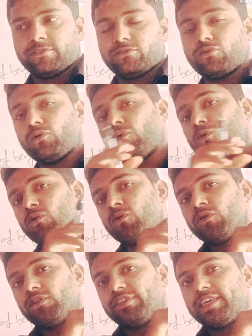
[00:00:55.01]
So
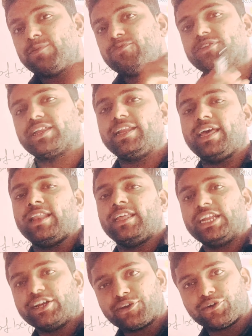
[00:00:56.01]
James Linnell
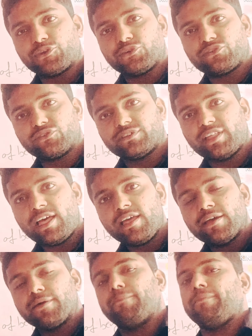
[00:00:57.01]
he introduced
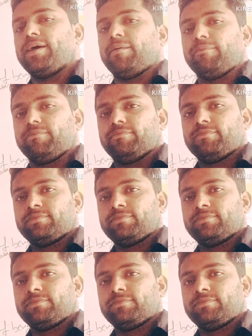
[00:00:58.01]
the map.